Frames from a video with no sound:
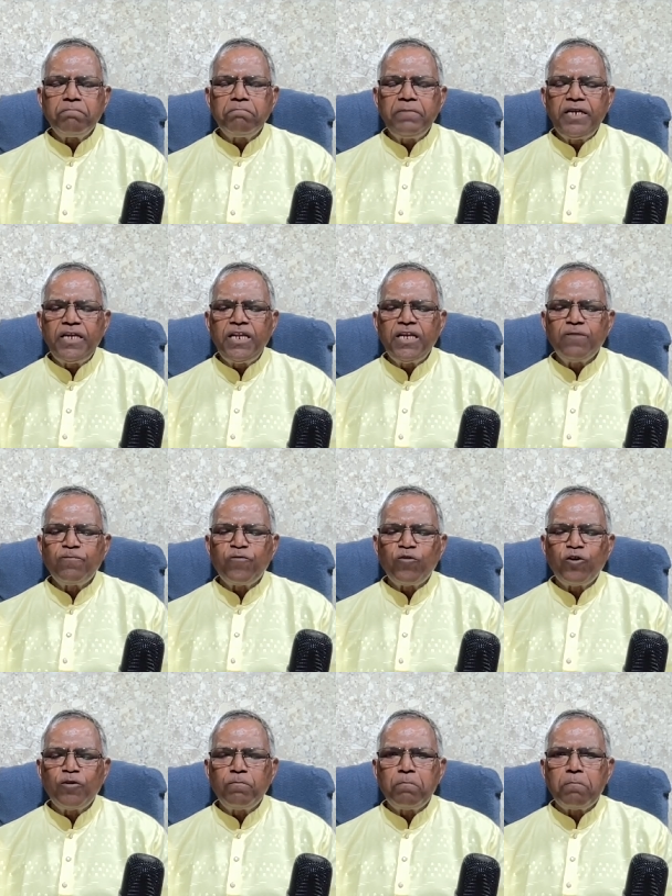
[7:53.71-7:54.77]

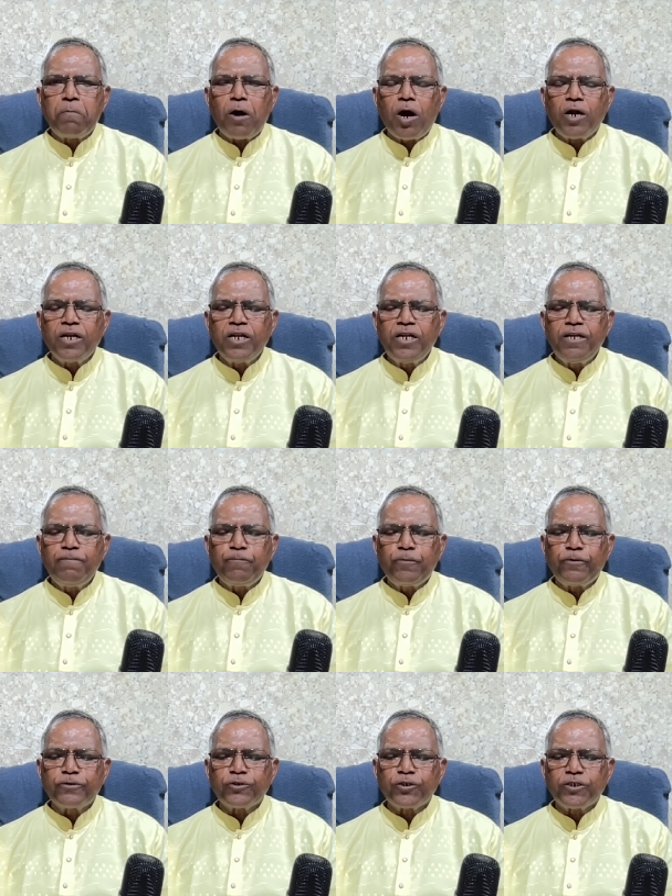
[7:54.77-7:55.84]
meaningful bodily
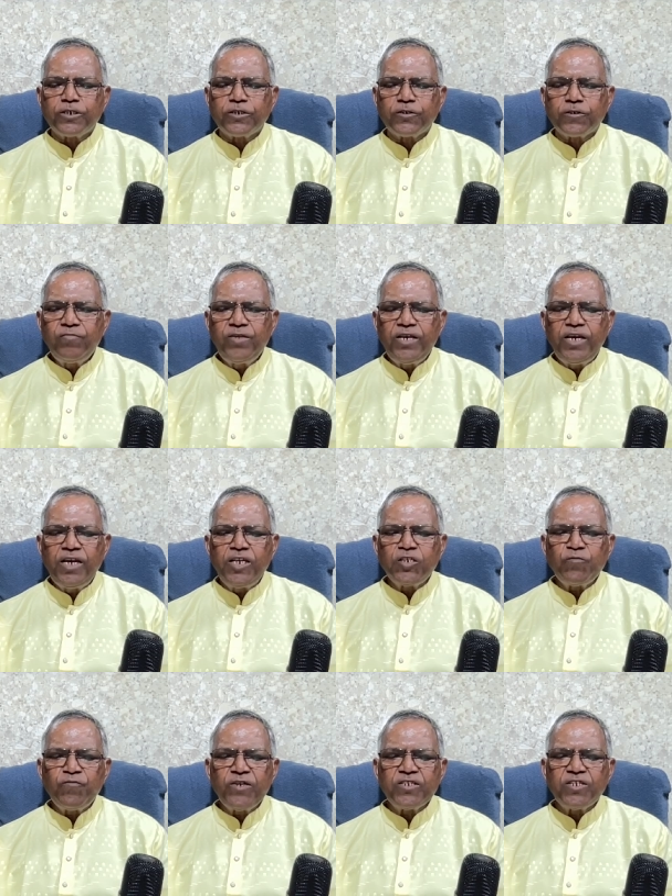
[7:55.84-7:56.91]
postures. These
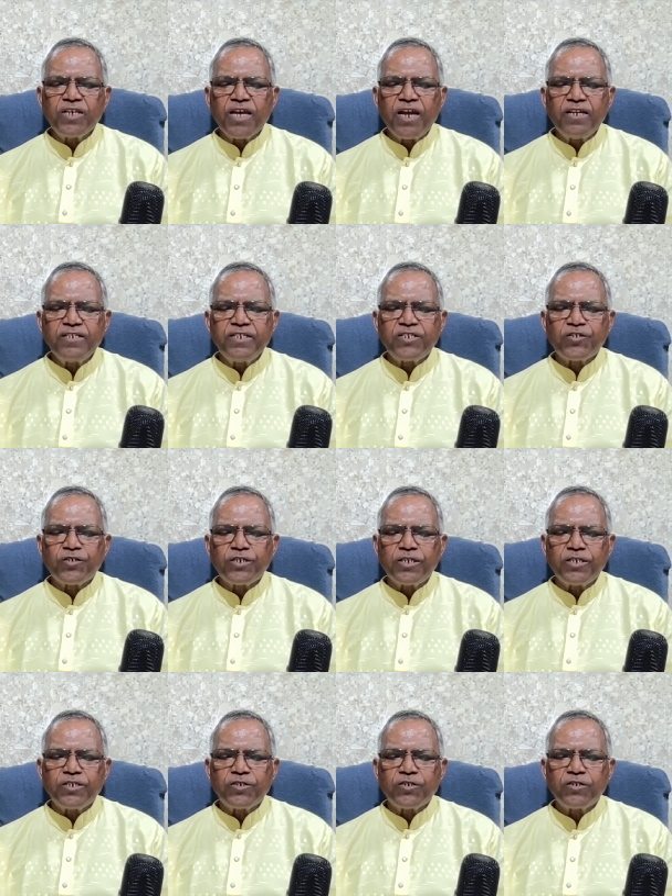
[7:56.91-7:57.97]
physical
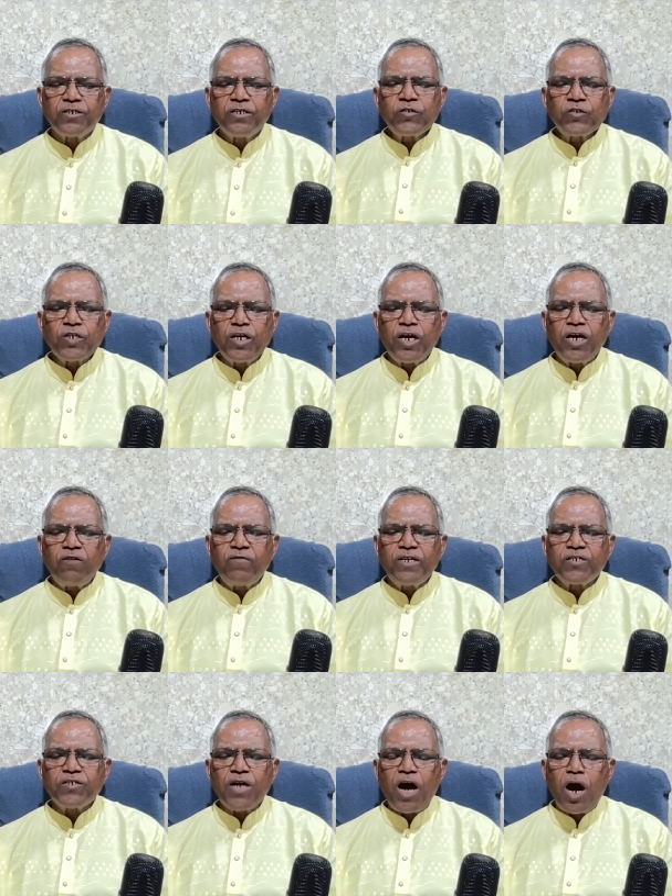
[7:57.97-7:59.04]
gestures serve
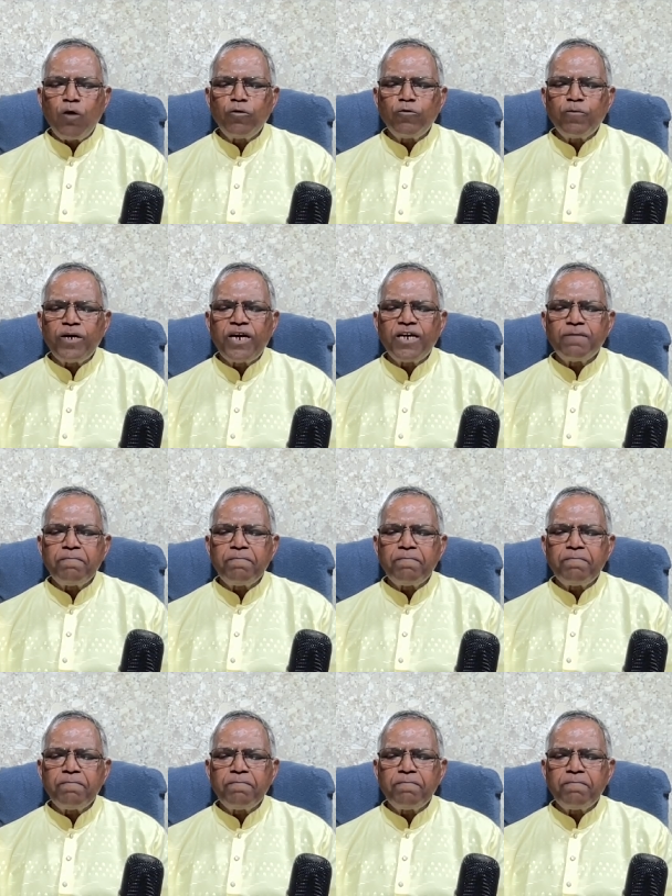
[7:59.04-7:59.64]
as outward